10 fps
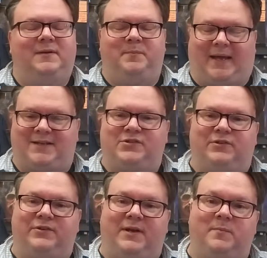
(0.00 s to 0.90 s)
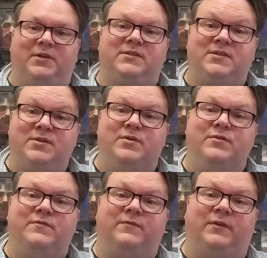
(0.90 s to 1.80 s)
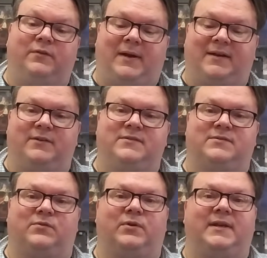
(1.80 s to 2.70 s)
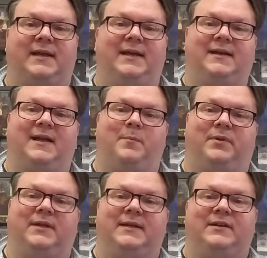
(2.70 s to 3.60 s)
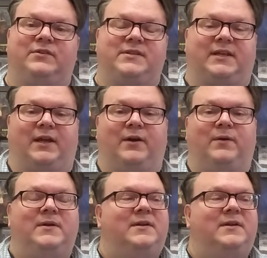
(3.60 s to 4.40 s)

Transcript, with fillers: Bachelor number two for Record Store Day a couple of years ago.